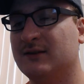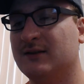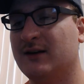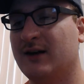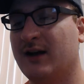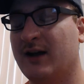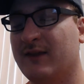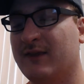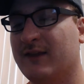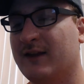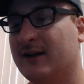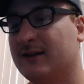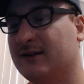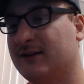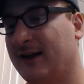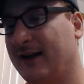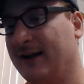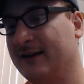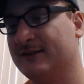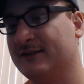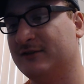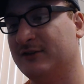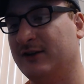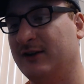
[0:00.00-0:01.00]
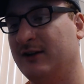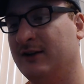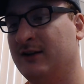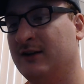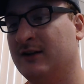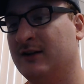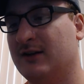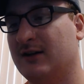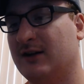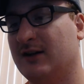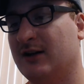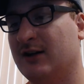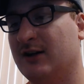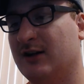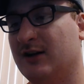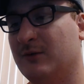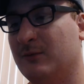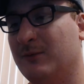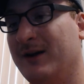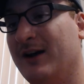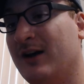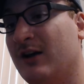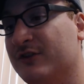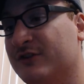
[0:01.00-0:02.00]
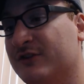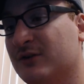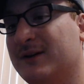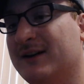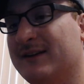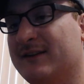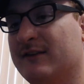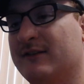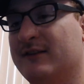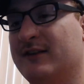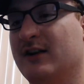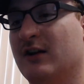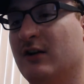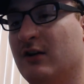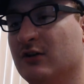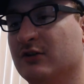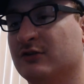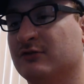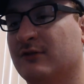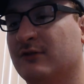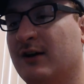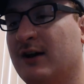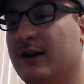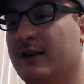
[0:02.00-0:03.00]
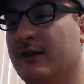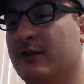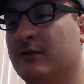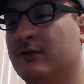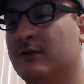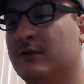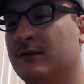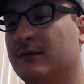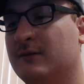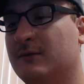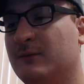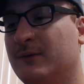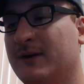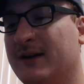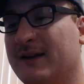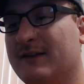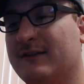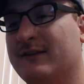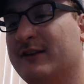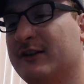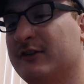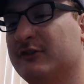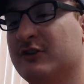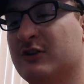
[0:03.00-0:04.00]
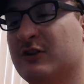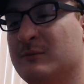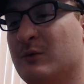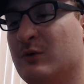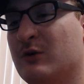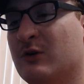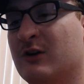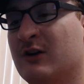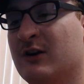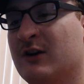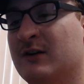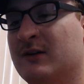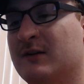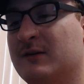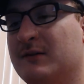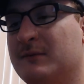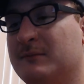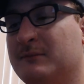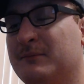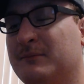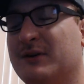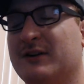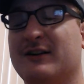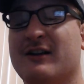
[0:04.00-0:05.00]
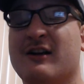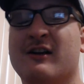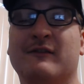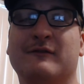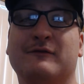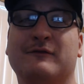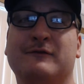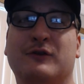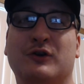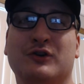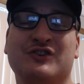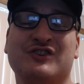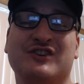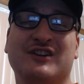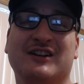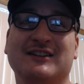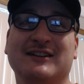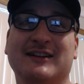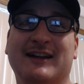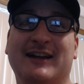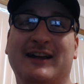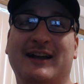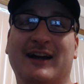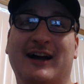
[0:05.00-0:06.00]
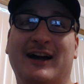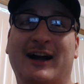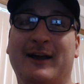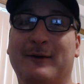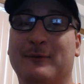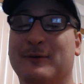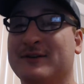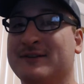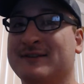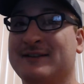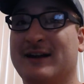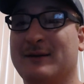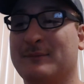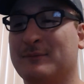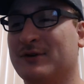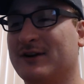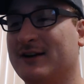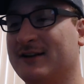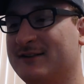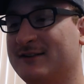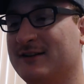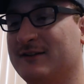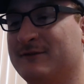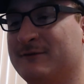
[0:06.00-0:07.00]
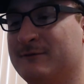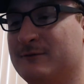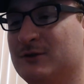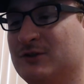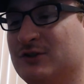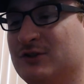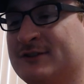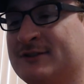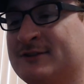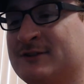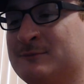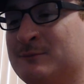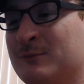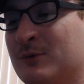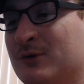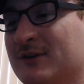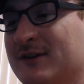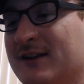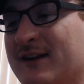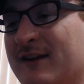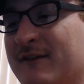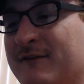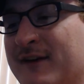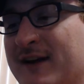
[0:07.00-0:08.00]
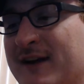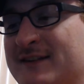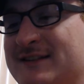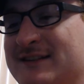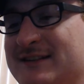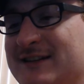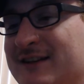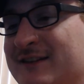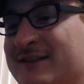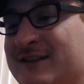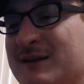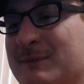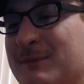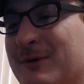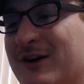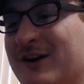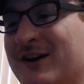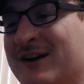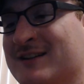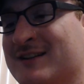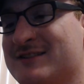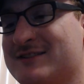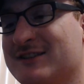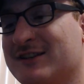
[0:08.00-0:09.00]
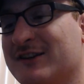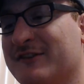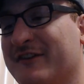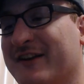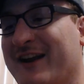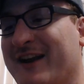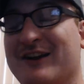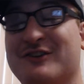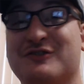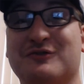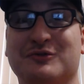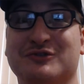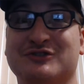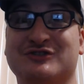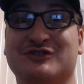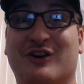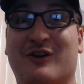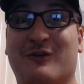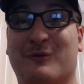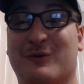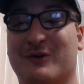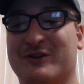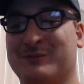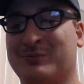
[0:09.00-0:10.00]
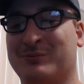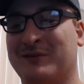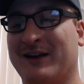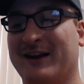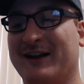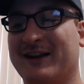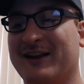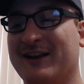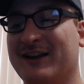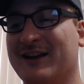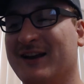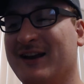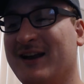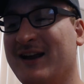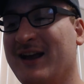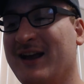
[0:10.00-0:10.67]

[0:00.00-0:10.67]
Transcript: lastly, we also get to see Alderaan. We get to see a little more, but unfortunately, I was not impressed. It looked more like a fancy Disney park instead of an actual Star Wars planet.